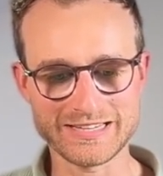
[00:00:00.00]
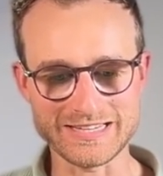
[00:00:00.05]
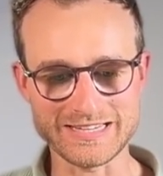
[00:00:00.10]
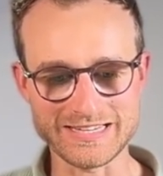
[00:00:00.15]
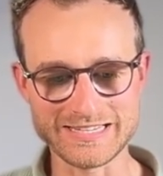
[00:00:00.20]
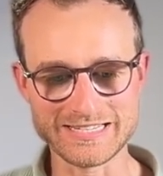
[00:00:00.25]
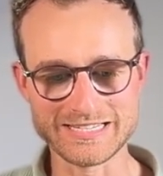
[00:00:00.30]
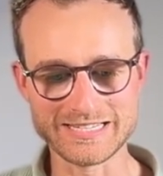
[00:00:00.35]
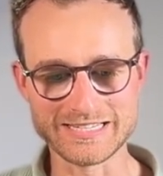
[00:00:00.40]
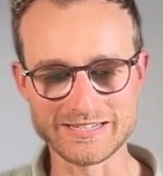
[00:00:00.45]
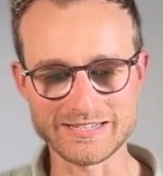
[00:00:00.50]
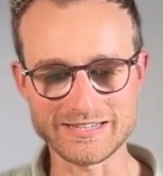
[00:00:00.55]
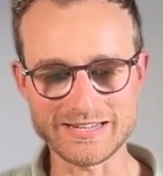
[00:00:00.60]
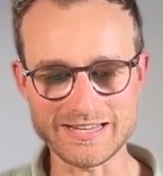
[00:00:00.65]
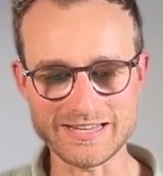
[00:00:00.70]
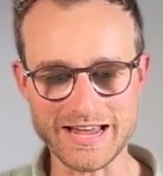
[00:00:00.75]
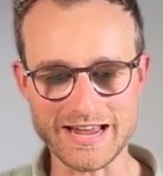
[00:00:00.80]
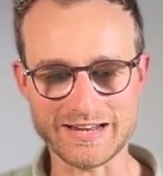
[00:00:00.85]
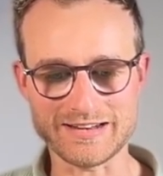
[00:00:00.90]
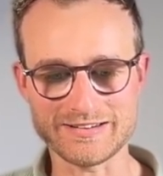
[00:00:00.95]
isn't
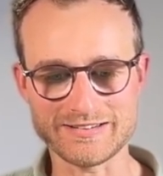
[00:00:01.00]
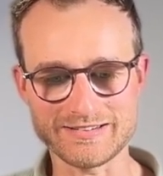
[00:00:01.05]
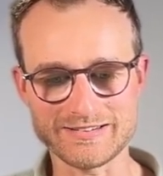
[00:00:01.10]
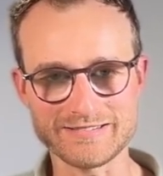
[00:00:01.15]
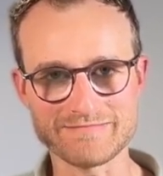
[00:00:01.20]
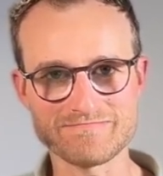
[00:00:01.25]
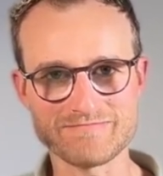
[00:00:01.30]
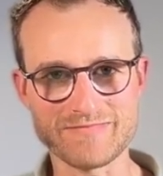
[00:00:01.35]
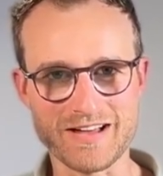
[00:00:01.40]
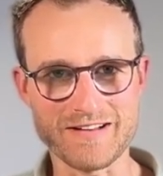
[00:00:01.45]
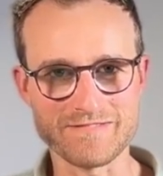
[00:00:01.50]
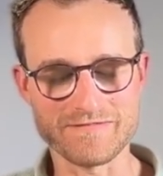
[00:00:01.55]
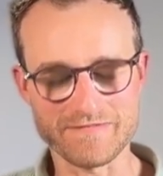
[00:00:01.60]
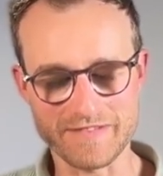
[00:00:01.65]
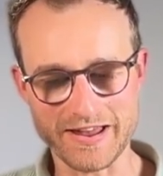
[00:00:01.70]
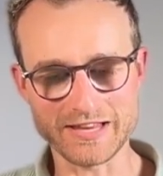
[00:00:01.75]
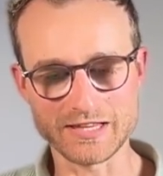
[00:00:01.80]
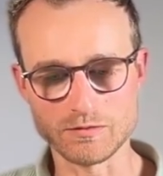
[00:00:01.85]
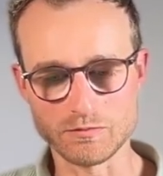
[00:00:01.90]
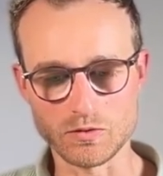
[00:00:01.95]
yet
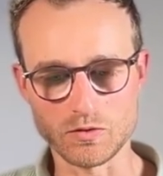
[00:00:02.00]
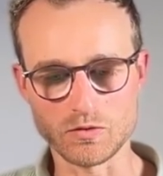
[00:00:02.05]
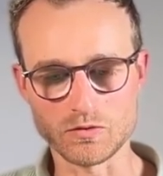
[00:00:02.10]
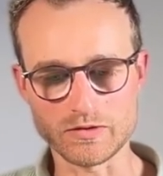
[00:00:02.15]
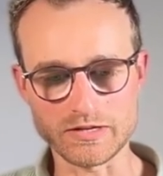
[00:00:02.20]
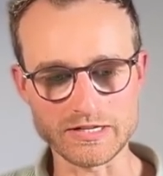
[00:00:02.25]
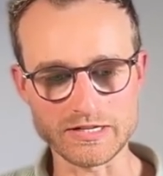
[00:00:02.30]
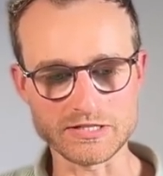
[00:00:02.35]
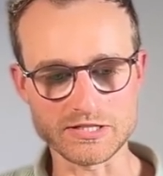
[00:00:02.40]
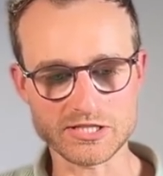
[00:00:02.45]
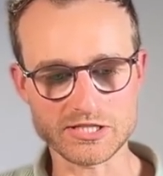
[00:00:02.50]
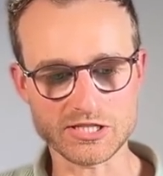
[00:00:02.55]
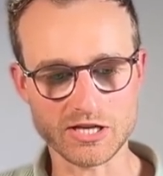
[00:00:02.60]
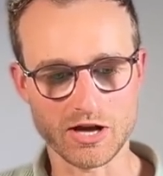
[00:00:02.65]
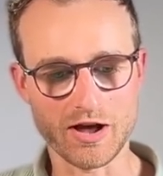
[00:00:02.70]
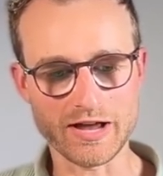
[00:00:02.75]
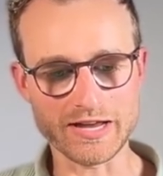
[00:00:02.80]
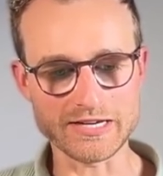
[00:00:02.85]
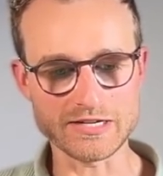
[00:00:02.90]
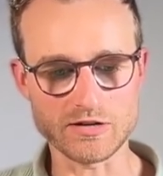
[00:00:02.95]
available
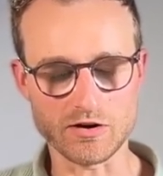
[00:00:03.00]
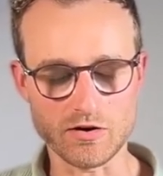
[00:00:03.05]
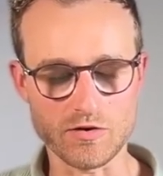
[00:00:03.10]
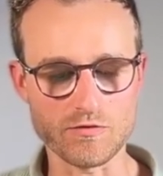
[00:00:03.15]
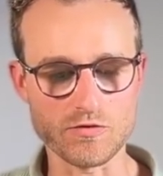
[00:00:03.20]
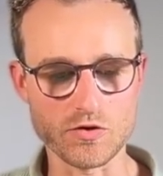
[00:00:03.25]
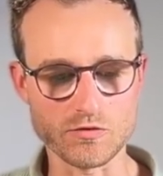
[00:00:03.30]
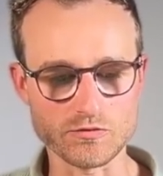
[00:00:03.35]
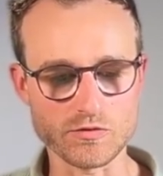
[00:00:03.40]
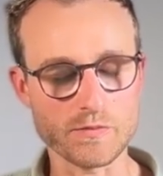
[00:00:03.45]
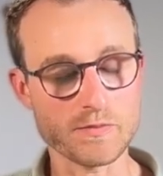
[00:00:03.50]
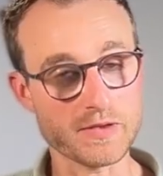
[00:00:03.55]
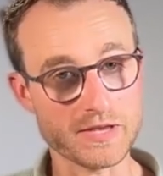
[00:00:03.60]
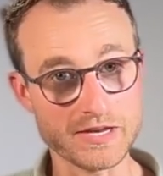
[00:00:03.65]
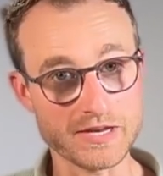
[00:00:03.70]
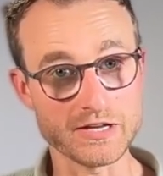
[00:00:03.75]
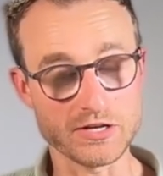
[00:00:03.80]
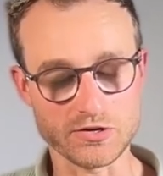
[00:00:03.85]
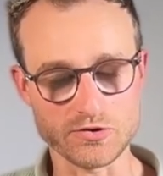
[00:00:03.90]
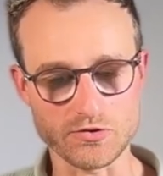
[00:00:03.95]
inside of the
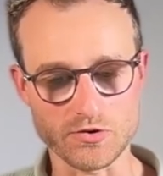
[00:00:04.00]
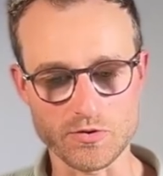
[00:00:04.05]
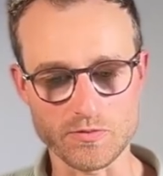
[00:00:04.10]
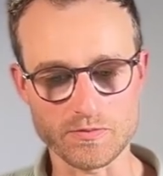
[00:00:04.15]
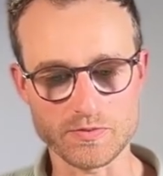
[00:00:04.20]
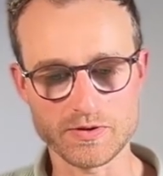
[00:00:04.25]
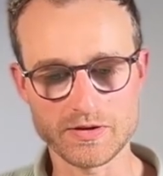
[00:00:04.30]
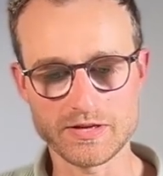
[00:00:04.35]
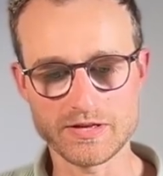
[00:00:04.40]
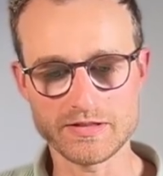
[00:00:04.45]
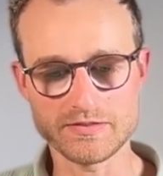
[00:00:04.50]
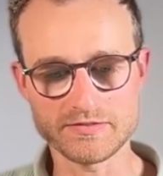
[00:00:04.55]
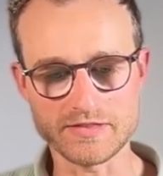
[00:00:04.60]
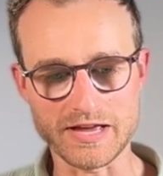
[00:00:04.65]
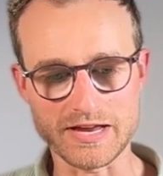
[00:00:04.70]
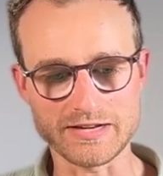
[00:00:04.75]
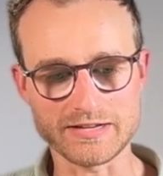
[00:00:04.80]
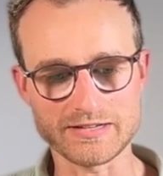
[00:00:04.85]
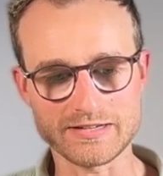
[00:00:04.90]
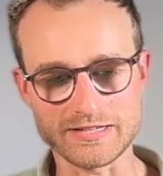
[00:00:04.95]
repeating group
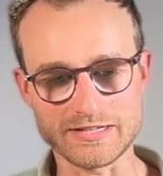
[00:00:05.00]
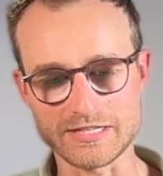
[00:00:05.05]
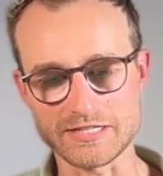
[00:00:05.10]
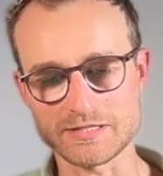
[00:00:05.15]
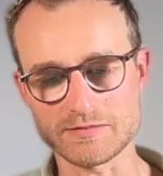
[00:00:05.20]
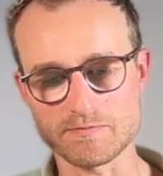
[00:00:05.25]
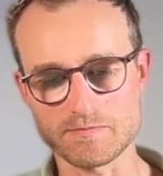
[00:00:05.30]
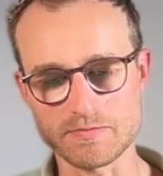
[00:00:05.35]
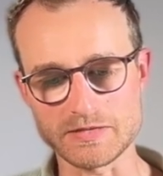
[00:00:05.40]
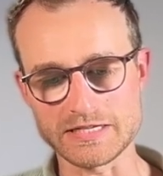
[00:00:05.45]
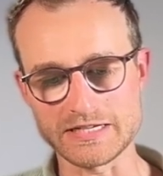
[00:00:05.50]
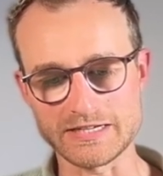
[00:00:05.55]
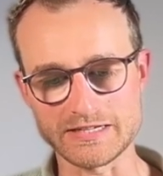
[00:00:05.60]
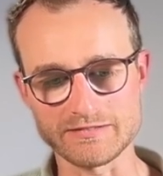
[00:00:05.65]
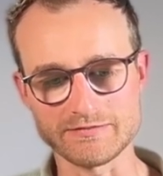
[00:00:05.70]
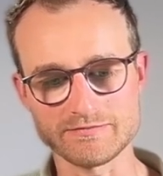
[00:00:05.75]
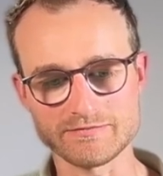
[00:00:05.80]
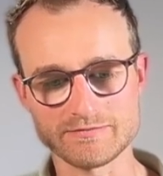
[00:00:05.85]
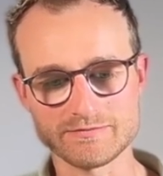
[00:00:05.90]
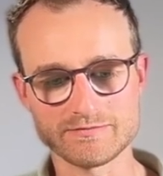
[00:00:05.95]
that is
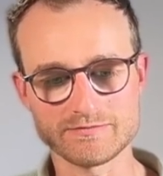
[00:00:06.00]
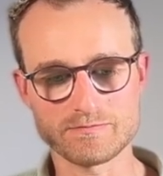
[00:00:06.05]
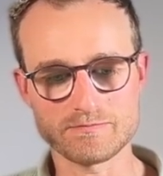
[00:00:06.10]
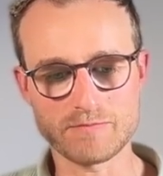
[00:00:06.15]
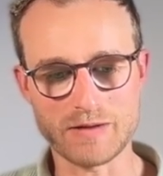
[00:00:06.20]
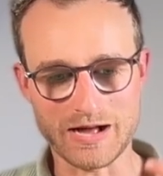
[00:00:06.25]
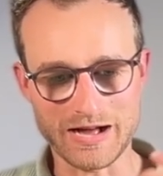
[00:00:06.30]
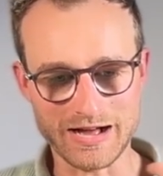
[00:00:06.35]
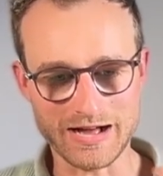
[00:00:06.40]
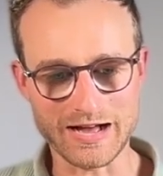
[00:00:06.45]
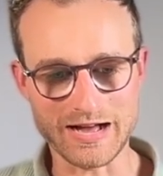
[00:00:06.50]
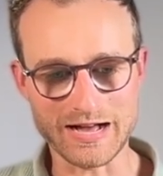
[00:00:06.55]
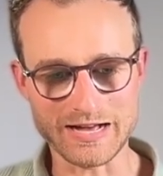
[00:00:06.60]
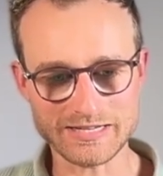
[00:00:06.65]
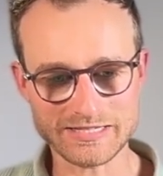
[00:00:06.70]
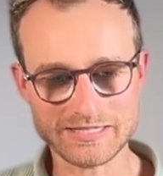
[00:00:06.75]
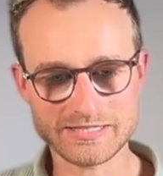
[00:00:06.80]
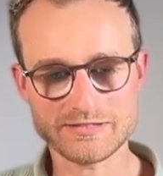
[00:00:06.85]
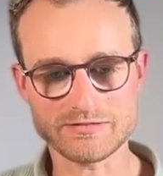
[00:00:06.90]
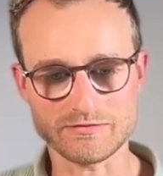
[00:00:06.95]
being
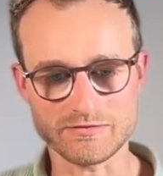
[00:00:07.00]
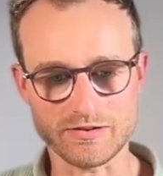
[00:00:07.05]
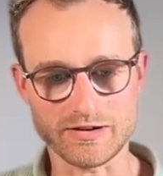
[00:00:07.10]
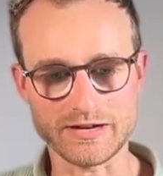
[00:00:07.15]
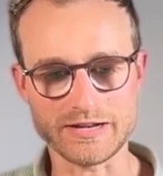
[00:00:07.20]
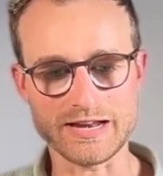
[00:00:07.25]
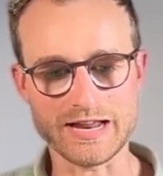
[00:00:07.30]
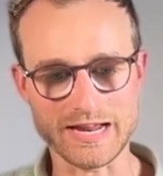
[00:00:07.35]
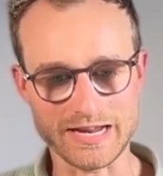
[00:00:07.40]
passed, right,